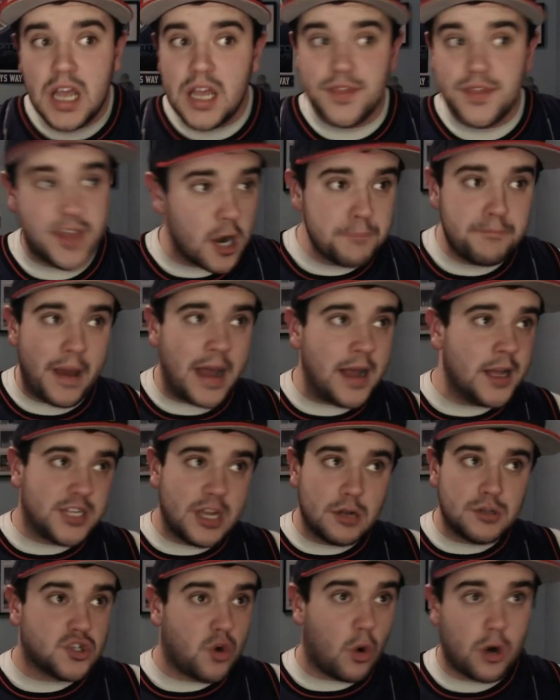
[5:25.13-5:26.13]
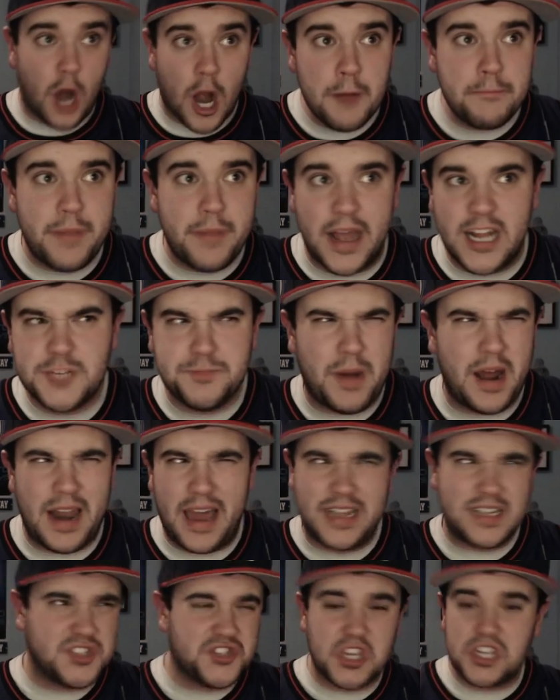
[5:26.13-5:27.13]
Their bench outscored our bench by
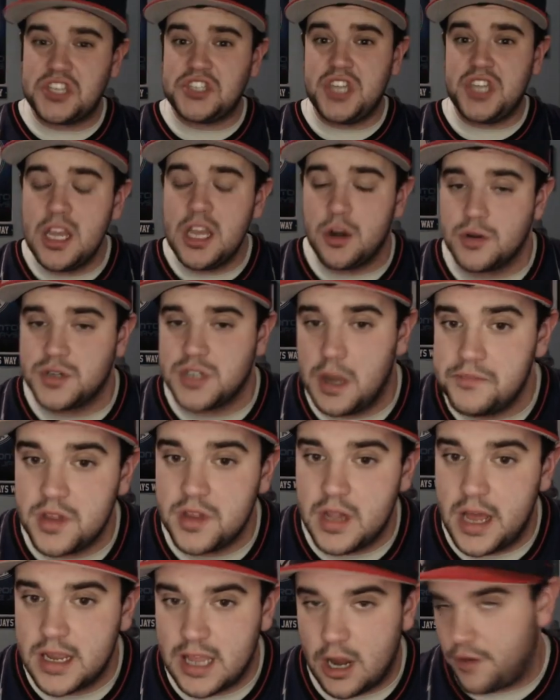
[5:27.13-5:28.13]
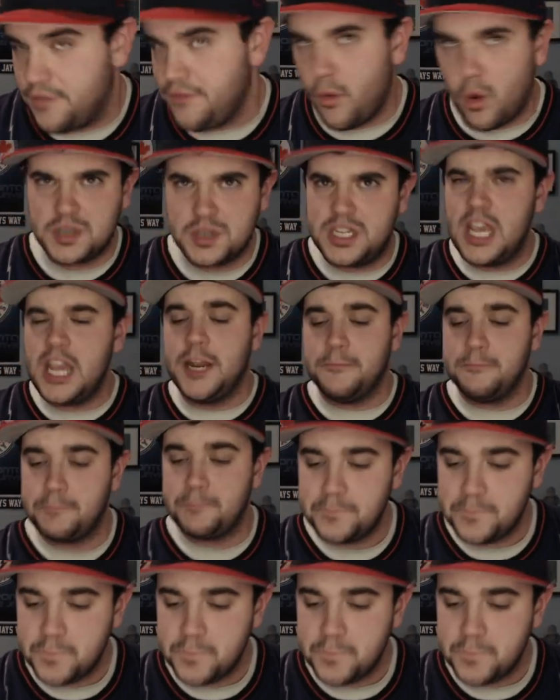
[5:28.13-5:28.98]
like 16 or something like that, or 14.